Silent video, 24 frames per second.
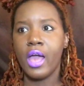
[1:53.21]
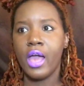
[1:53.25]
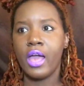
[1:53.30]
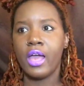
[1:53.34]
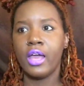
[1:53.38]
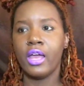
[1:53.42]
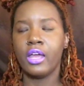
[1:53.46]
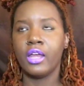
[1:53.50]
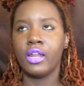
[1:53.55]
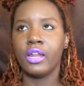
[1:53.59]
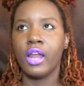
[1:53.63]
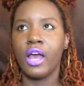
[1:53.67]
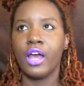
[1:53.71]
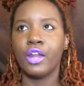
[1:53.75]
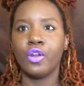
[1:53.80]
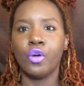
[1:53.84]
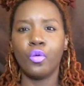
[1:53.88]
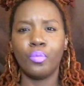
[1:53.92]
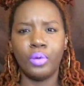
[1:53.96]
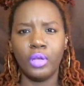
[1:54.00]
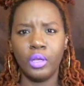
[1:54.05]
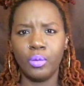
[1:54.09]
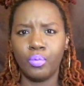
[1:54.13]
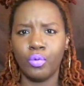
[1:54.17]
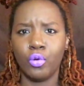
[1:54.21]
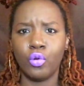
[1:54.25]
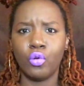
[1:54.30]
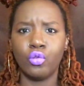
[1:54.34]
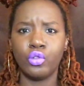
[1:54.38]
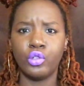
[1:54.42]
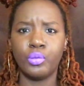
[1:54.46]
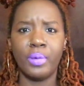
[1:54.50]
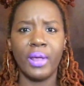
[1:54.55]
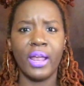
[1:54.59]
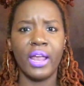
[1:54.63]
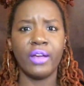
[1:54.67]
And I know people
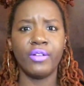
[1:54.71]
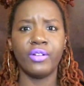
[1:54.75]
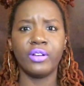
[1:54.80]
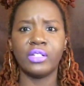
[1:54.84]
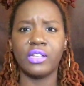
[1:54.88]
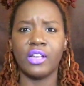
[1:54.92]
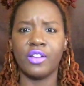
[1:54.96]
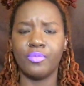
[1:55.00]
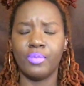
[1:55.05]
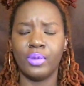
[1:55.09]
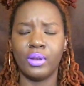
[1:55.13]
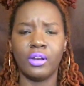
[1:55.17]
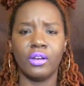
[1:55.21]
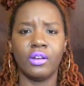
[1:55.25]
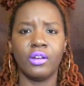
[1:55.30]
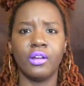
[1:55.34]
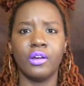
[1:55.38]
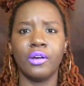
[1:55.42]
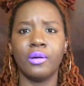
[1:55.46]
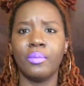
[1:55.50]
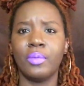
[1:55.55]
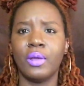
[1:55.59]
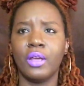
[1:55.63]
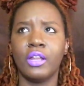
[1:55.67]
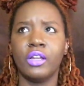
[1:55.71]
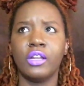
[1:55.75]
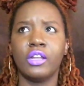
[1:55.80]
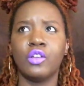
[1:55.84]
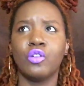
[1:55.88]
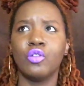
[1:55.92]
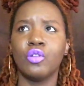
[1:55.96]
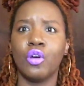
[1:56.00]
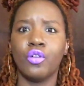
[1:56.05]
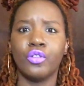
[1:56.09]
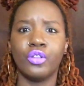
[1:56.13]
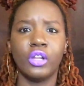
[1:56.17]
whose parents have been in them, and you
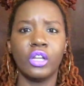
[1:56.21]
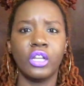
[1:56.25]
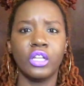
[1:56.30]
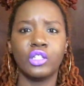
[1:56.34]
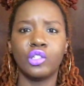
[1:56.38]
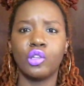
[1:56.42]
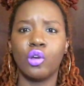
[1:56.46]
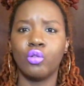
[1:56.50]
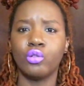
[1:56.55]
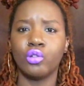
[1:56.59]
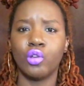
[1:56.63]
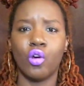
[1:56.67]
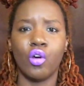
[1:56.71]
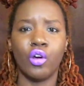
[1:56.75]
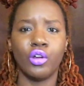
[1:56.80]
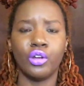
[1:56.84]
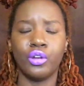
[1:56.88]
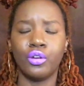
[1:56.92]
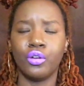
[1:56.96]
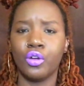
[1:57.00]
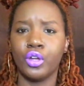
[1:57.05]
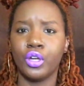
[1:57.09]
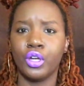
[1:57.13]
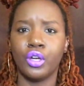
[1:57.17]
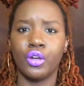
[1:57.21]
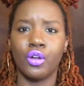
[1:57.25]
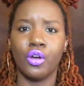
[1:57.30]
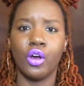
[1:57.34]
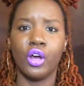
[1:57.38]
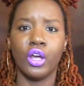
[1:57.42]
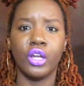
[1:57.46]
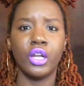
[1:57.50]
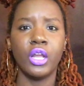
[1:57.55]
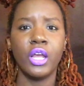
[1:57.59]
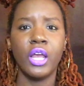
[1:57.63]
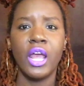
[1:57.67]
know, the list goes on and on and
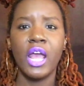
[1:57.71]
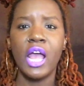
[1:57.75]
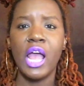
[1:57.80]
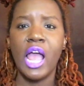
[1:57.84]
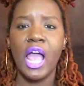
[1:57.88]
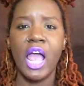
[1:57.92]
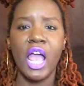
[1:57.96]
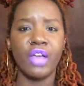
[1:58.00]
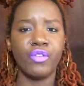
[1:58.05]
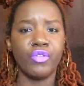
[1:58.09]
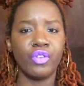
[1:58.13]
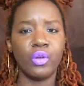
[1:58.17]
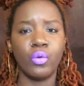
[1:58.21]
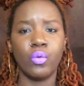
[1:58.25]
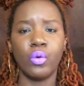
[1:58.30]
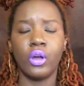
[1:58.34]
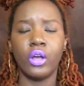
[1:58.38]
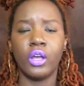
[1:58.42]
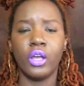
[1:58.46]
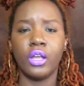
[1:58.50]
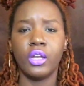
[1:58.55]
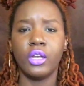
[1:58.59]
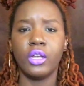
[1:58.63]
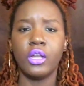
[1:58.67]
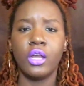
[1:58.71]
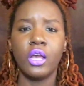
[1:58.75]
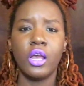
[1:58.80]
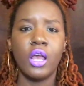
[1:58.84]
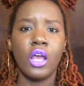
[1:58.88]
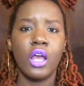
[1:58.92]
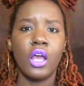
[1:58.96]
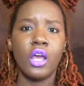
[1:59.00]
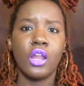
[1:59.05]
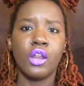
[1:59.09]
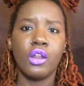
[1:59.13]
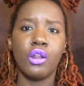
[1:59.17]
on. Everyone
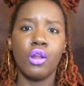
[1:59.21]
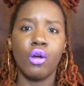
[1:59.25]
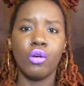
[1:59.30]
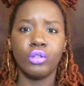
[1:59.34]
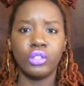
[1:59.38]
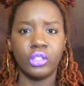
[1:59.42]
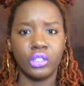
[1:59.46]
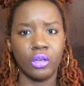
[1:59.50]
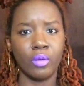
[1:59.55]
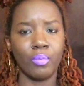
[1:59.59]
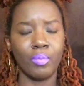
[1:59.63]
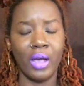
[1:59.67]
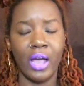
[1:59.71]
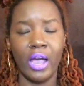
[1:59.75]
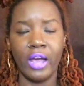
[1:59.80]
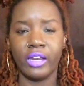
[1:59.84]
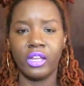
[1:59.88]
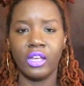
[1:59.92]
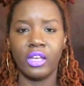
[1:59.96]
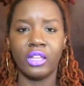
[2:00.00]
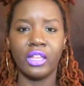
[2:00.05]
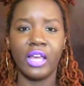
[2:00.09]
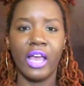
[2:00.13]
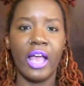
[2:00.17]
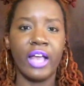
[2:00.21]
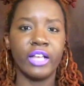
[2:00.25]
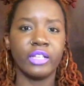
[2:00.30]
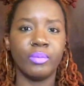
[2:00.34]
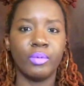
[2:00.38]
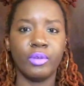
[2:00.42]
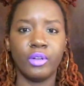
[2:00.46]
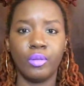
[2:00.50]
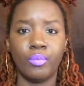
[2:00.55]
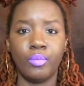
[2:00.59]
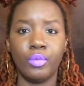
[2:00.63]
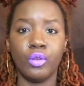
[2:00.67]
knows somebody that has
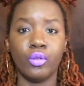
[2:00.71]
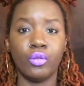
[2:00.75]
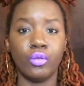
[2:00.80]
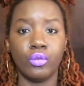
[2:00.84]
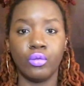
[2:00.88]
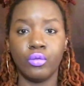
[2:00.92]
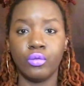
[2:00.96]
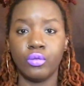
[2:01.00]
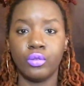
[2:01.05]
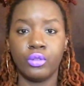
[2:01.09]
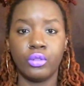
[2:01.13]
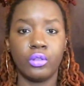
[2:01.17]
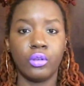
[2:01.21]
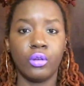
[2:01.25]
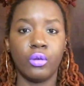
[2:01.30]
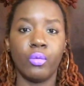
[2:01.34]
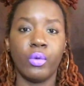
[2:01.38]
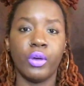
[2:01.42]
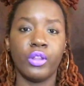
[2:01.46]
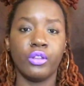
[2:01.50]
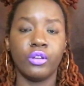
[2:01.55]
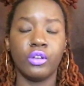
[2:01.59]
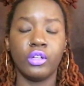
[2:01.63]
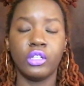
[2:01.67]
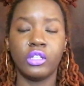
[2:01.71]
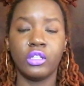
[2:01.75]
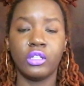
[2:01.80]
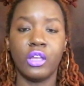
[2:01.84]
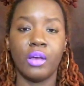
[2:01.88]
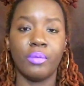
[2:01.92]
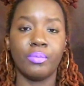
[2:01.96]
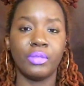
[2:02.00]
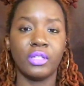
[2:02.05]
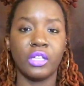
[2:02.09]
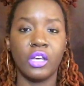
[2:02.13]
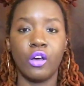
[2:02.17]
been abused, whether it's
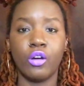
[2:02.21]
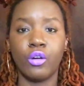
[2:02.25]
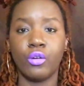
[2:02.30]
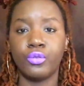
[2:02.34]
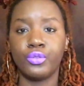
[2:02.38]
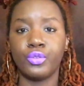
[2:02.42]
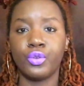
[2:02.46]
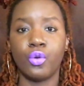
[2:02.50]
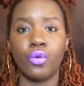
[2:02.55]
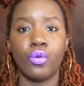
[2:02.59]
themselves